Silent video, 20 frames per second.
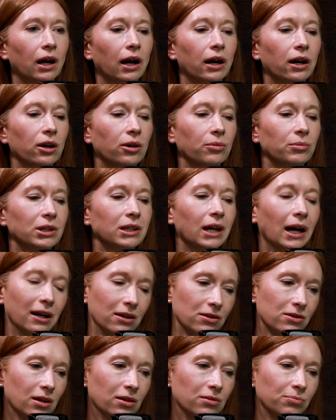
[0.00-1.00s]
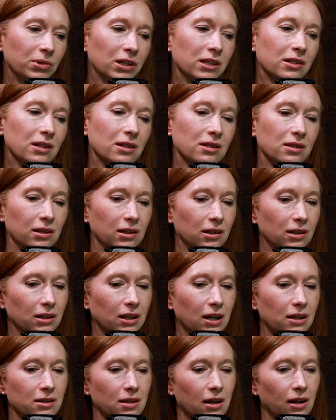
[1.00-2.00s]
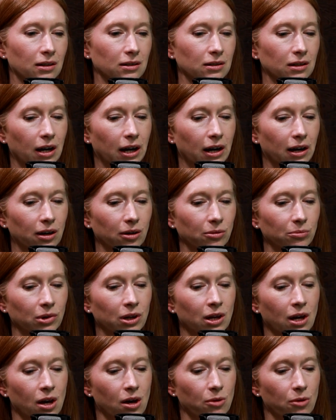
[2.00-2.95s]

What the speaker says: So blood tests that you can get done.